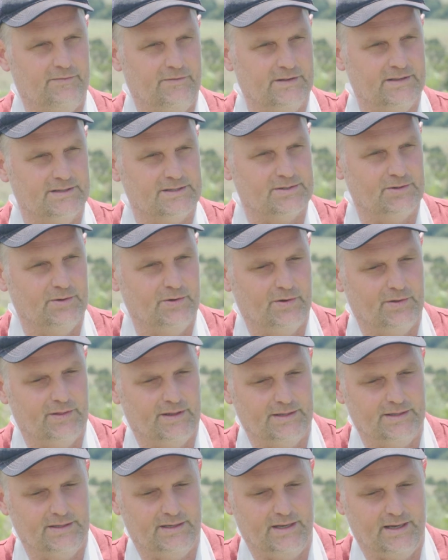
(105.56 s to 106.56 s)
for the soil
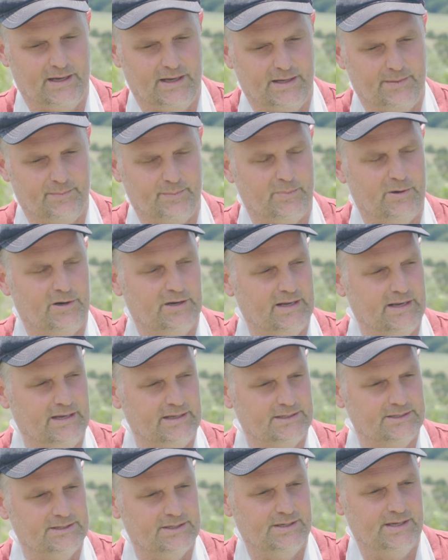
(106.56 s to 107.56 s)
than
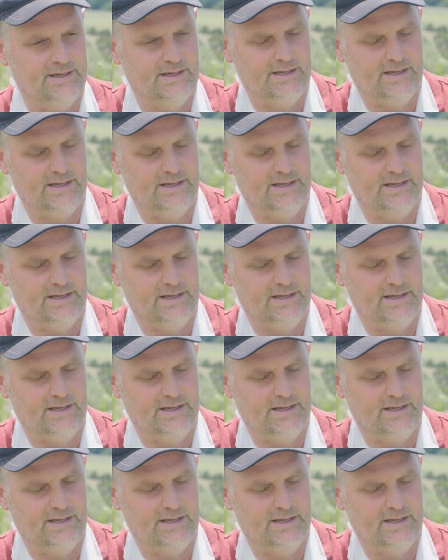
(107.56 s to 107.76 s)
potash.